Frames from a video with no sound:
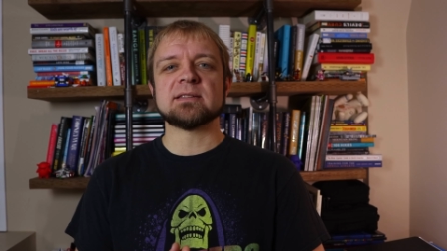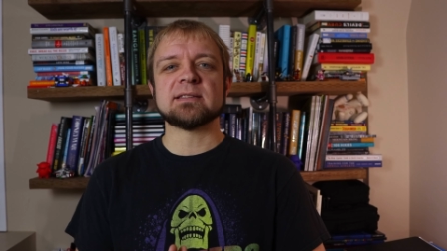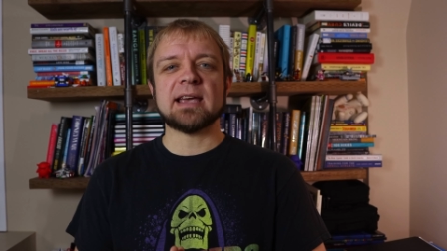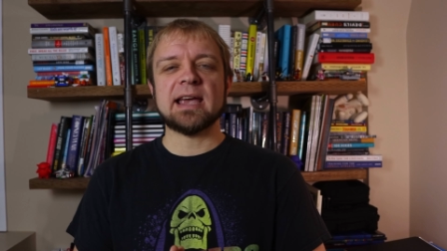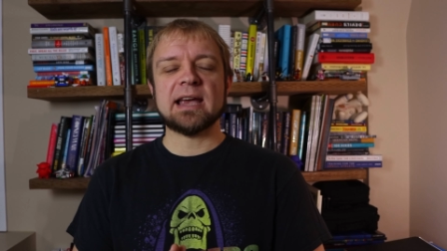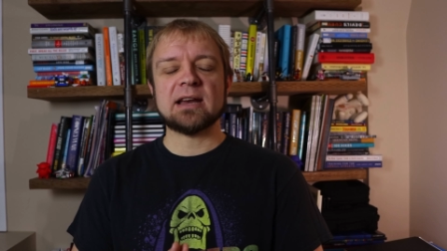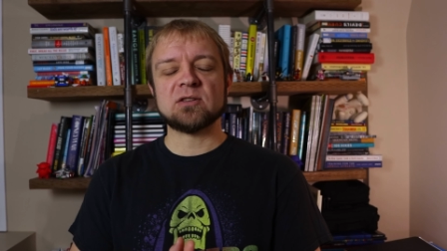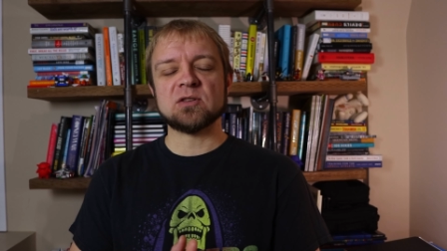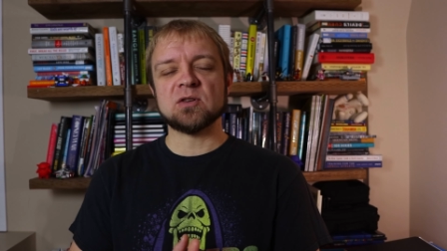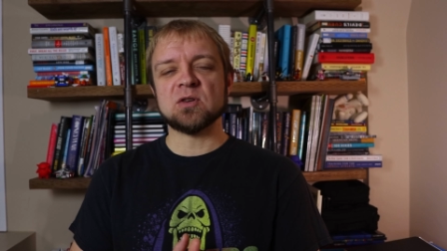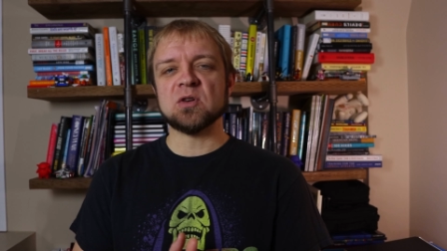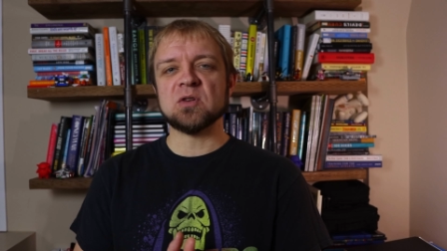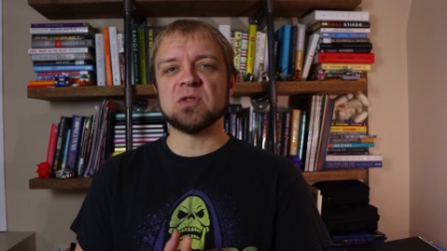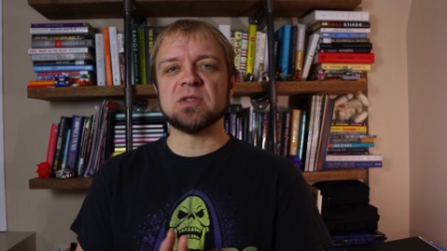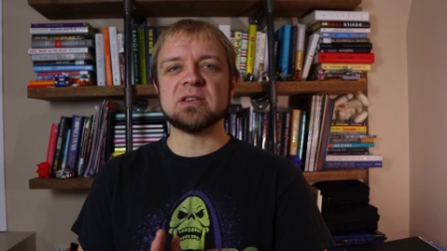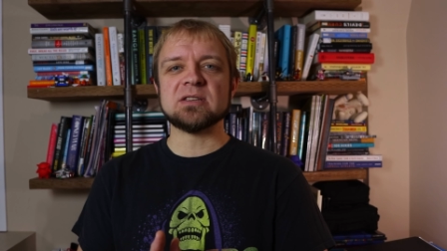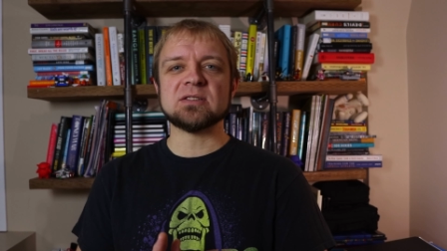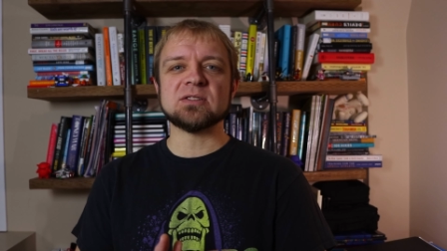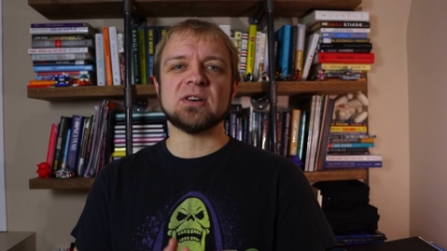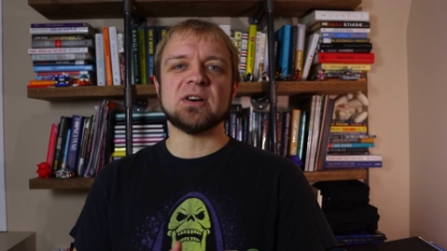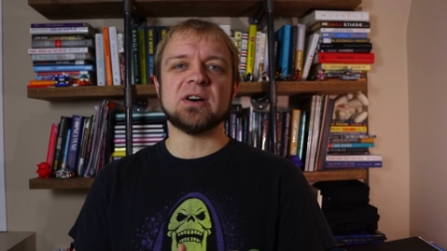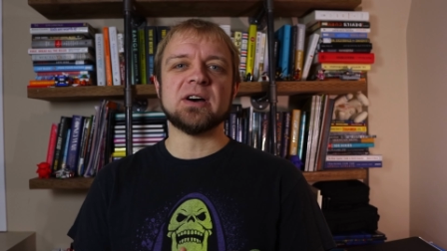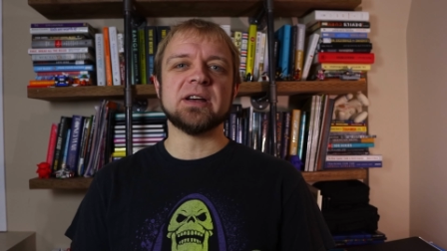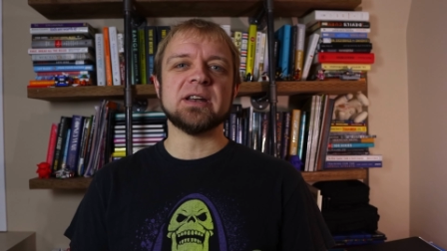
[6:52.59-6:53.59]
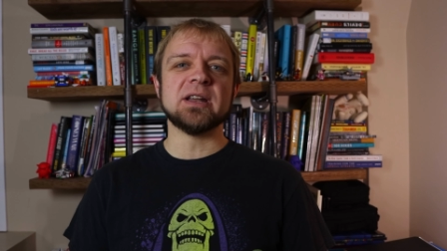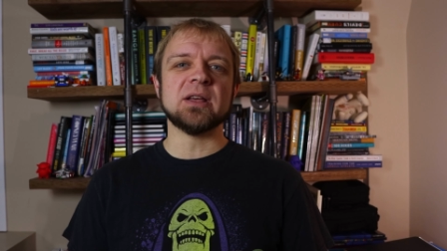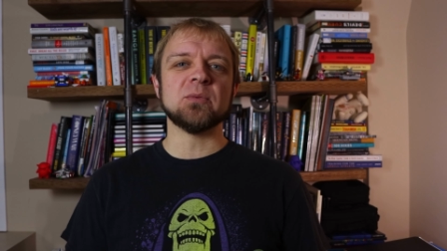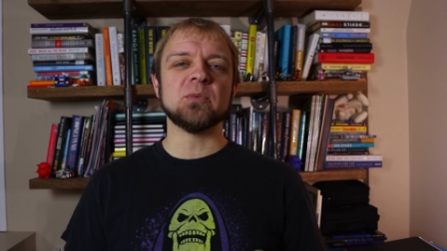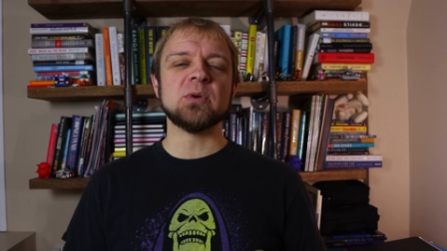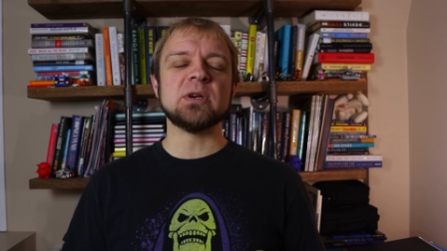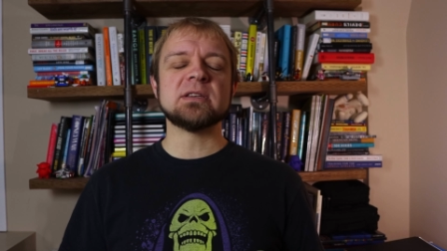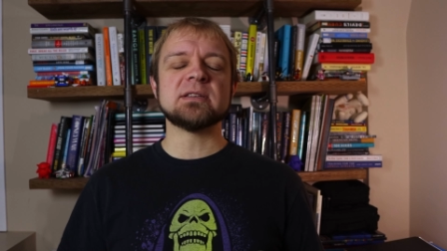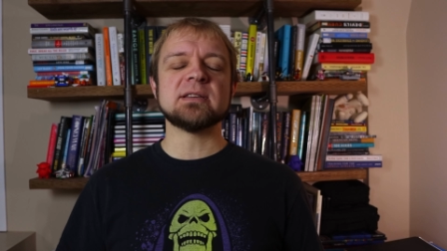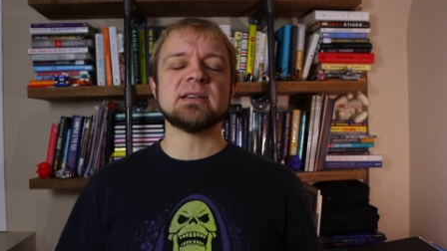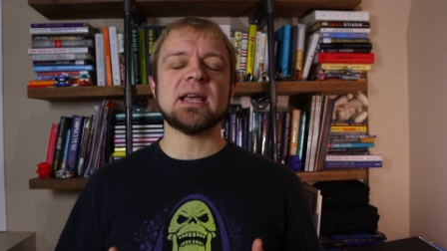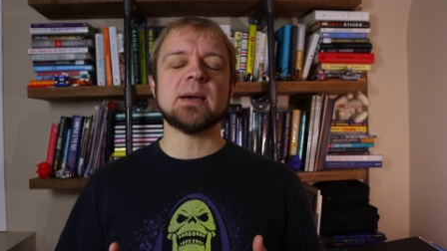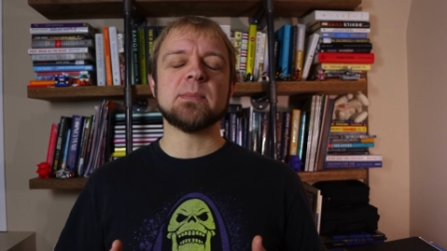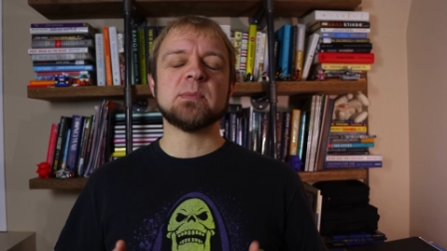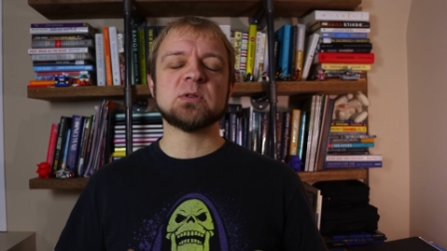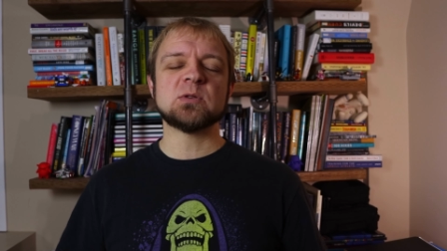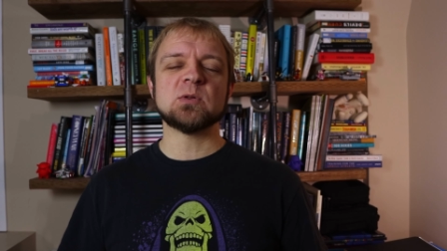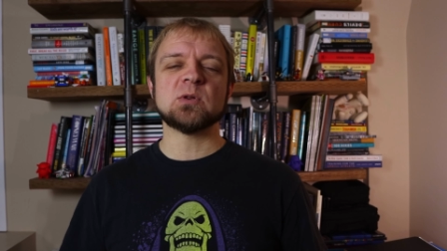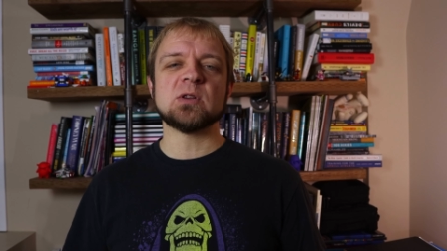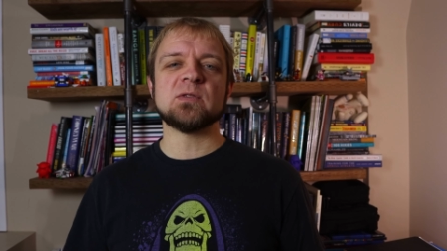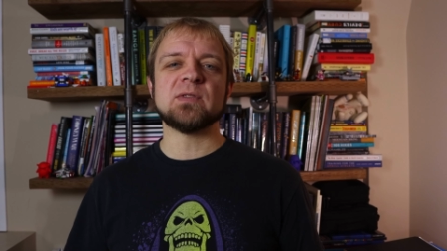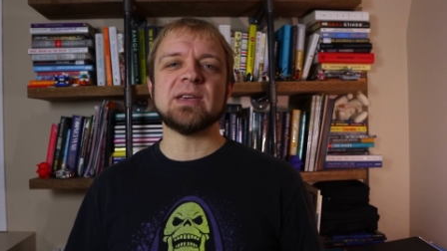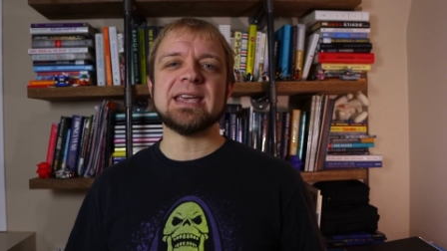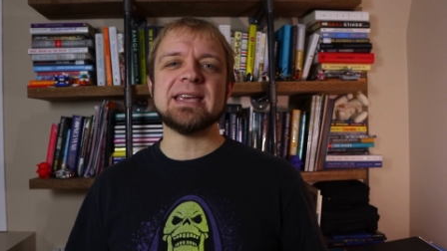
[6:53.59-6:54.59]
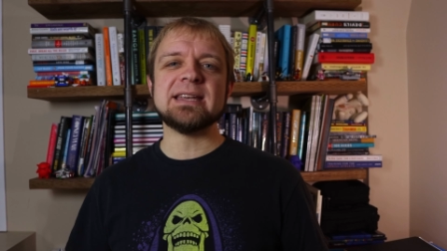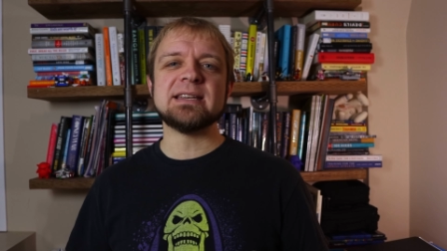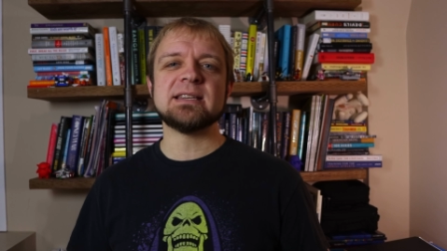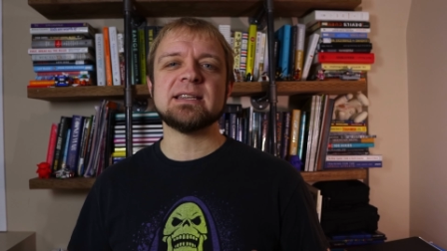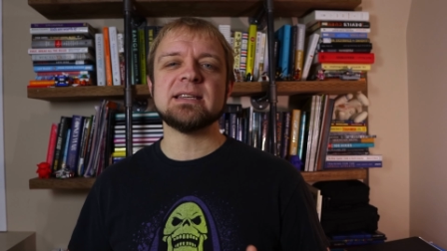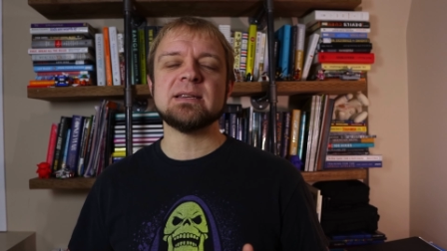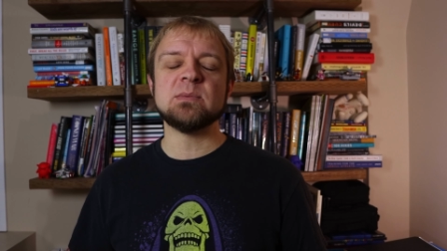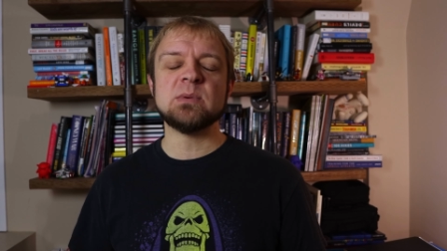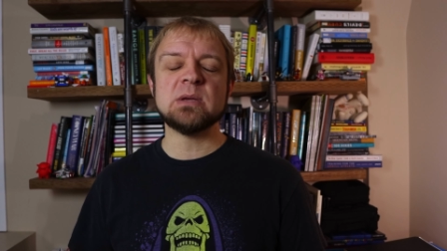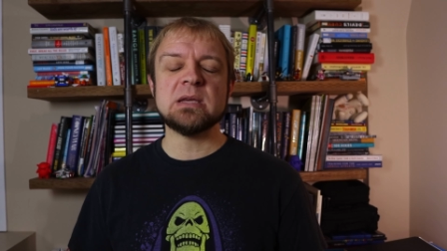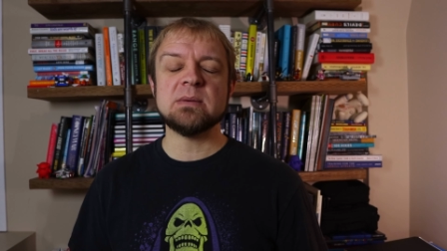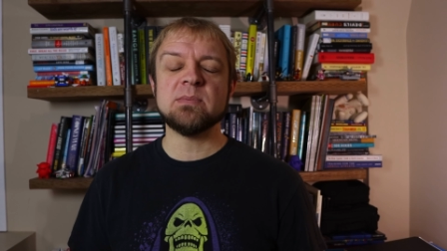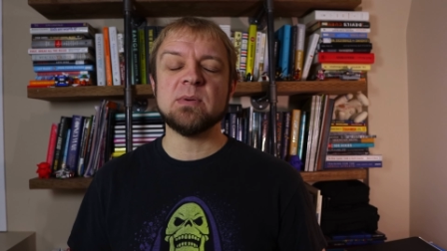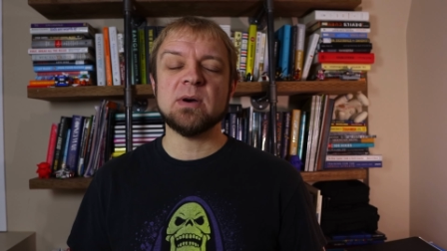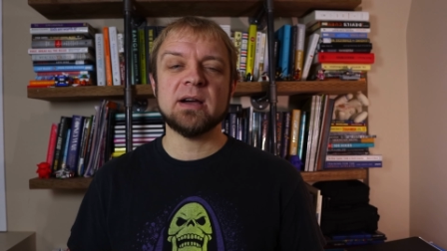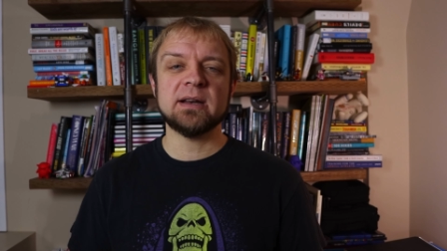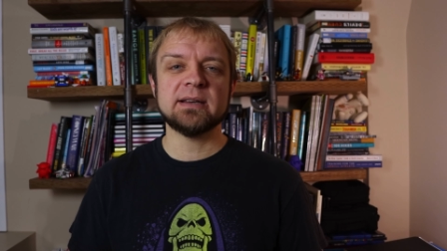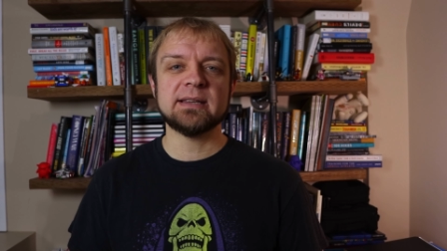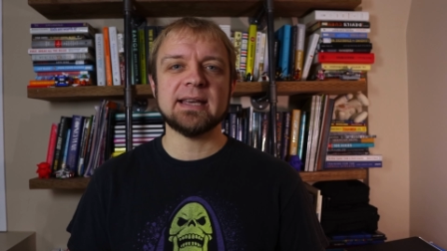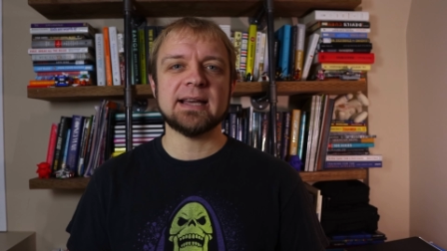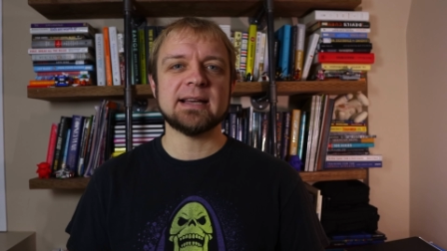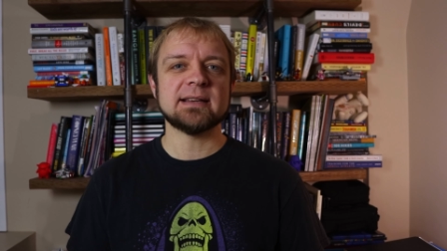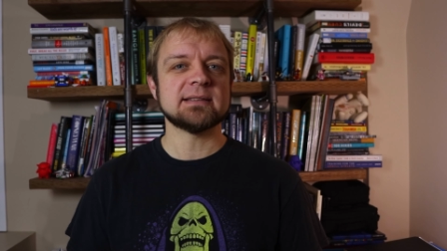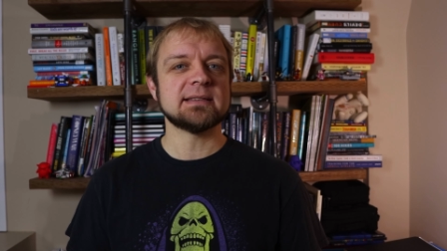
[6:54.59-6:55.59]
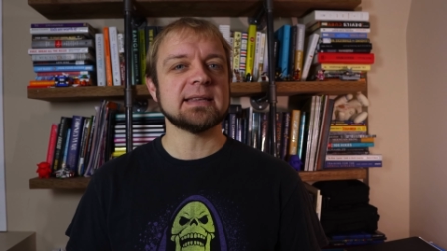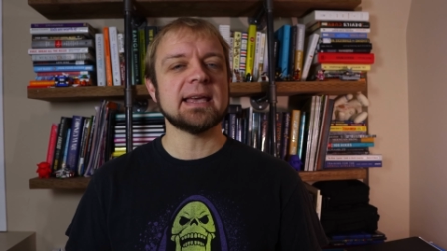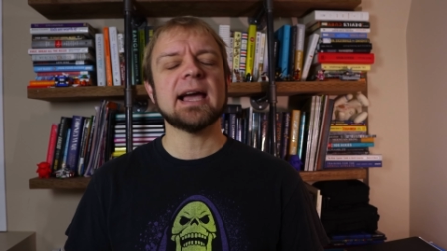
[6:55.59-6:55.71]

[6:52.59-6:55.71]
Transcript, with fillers: I actually heard this on a recent episode of A T P podcast,